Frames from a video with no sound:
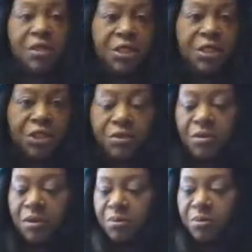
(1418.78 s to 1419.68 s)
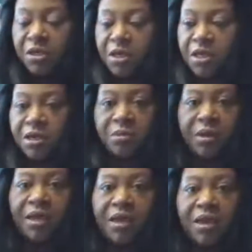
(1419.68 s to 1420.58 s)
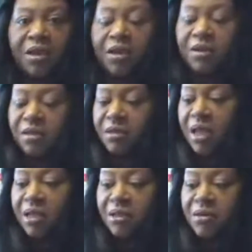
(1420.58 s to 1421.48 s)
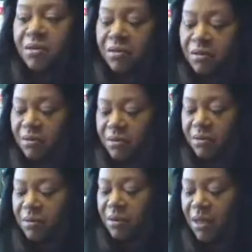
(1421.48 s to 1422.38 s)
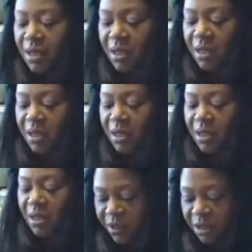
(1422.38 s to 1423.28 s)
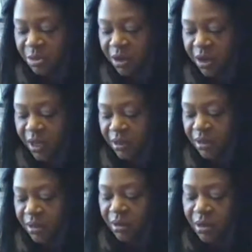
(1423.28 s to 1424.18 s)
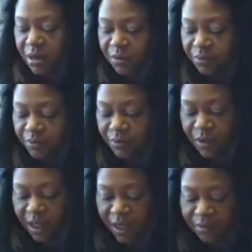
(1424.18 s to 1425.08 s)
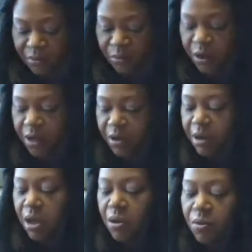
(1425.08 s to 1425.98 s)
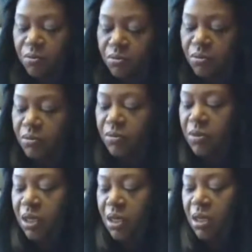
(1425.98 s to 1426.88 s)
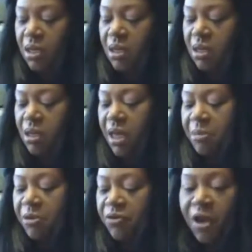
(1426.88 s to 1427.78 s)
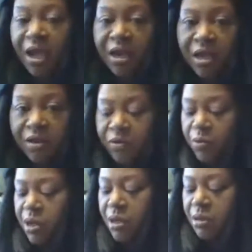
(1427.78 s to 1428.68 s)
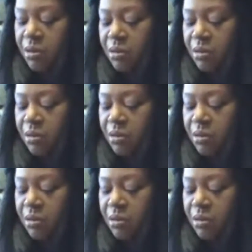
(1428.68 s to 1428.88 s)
tissue to put it in the bag. Here, it's like a little experience. So, yeah, we're going to go. Happy Friday, everyone.